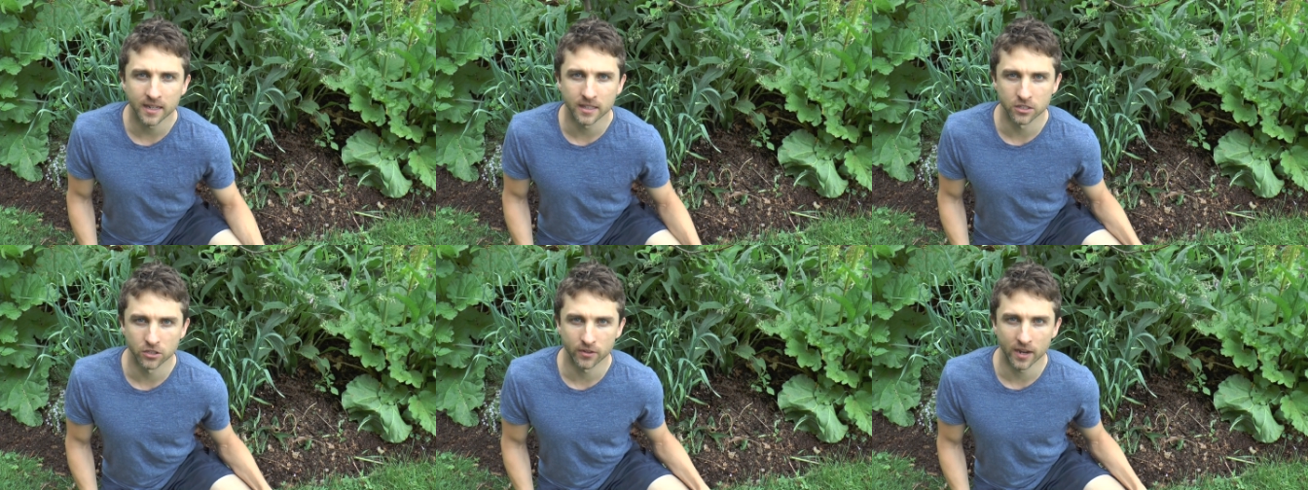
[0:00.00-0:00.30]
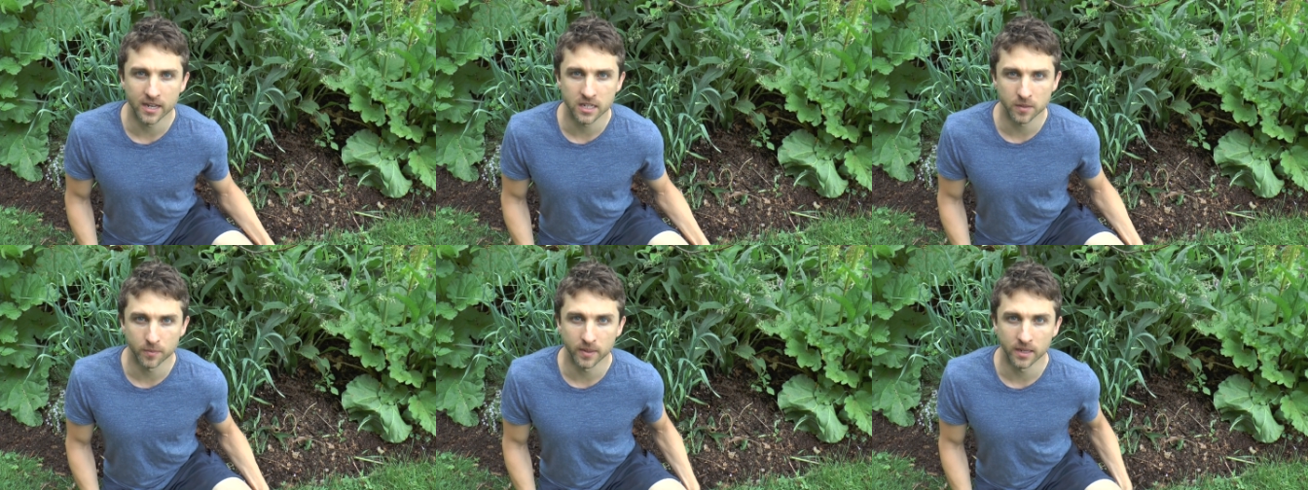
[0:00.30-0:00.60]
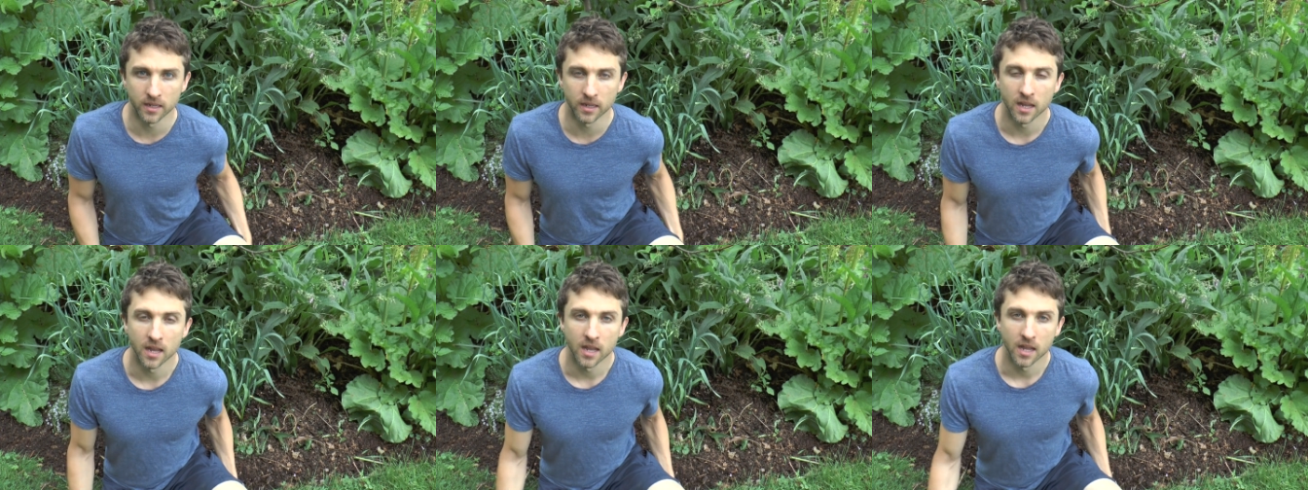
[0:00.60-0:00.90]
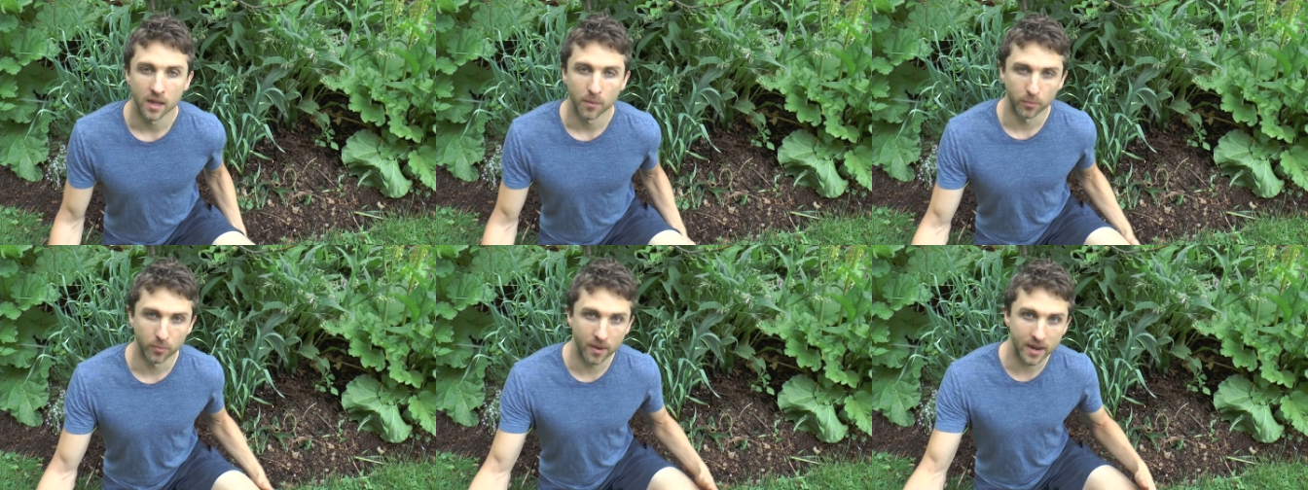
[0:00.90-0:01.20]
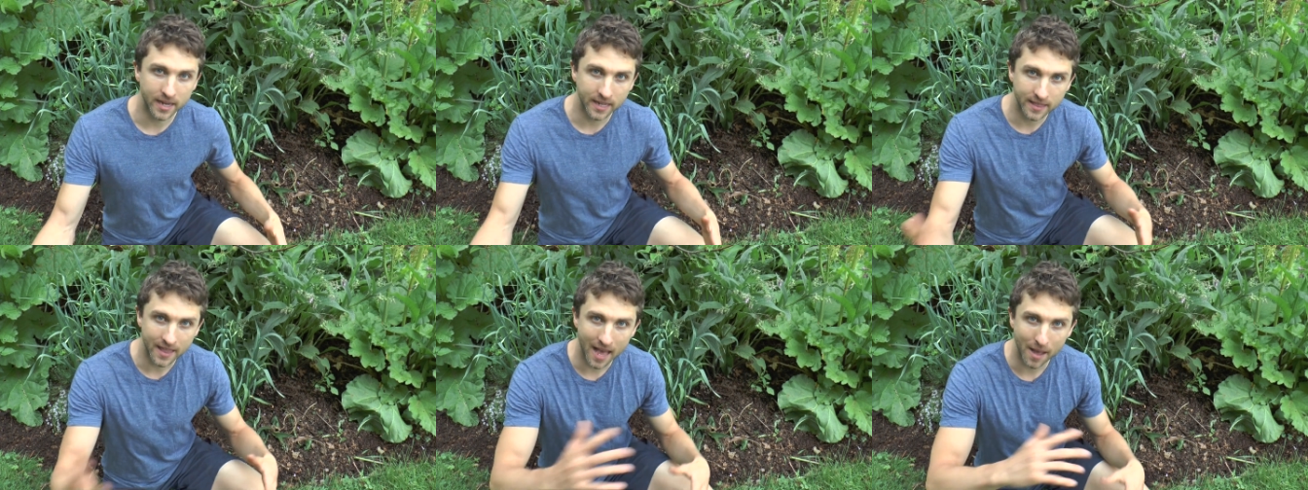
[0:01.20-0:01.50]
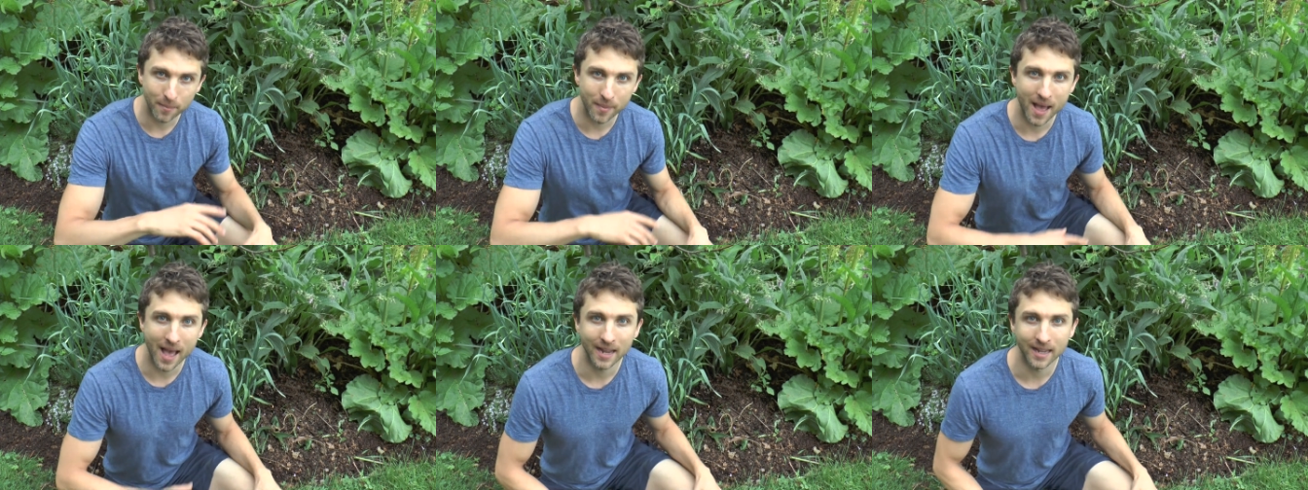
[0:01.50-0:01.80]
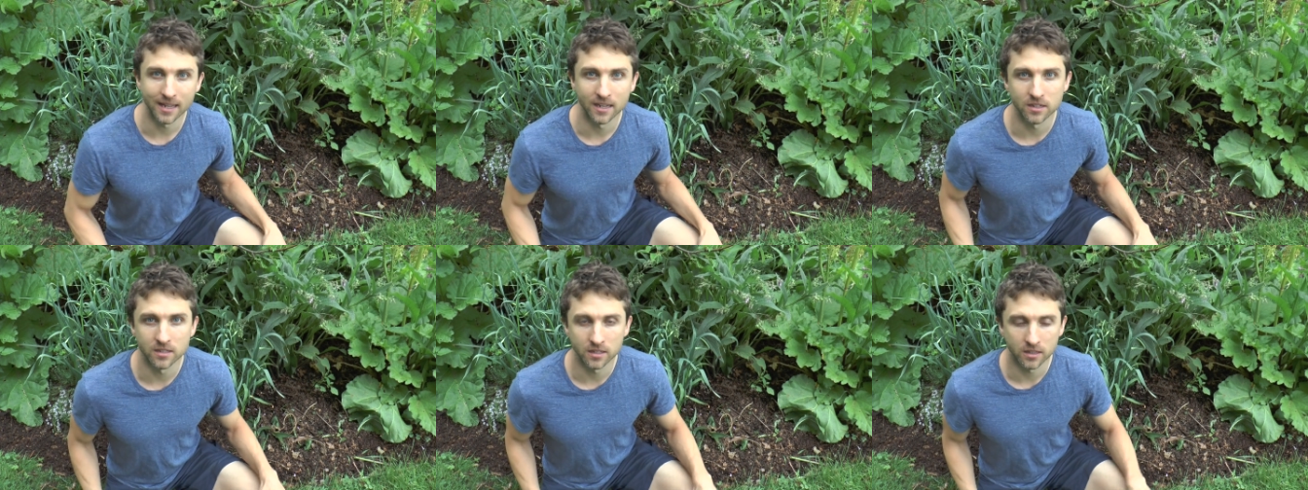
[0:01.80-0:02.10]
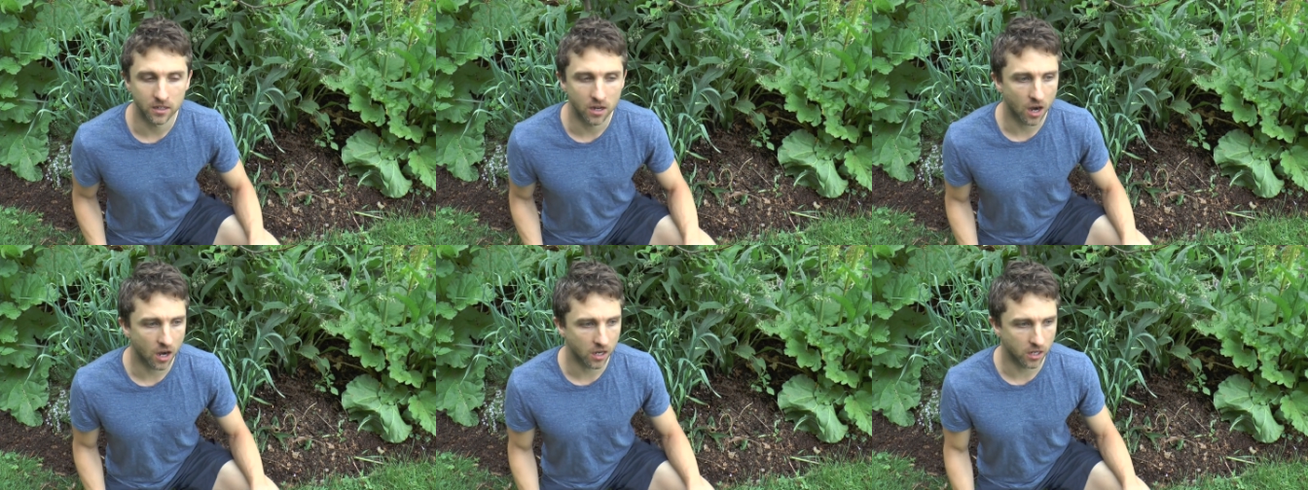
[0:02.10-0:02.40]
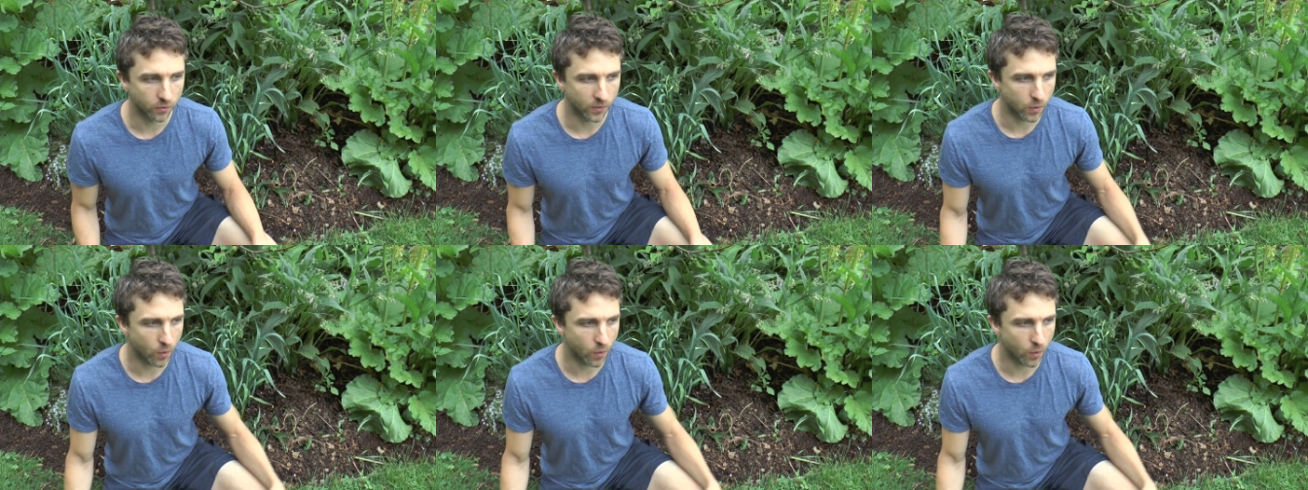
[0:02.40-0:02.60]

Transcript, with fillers: It's great to be bringing that back into the garden.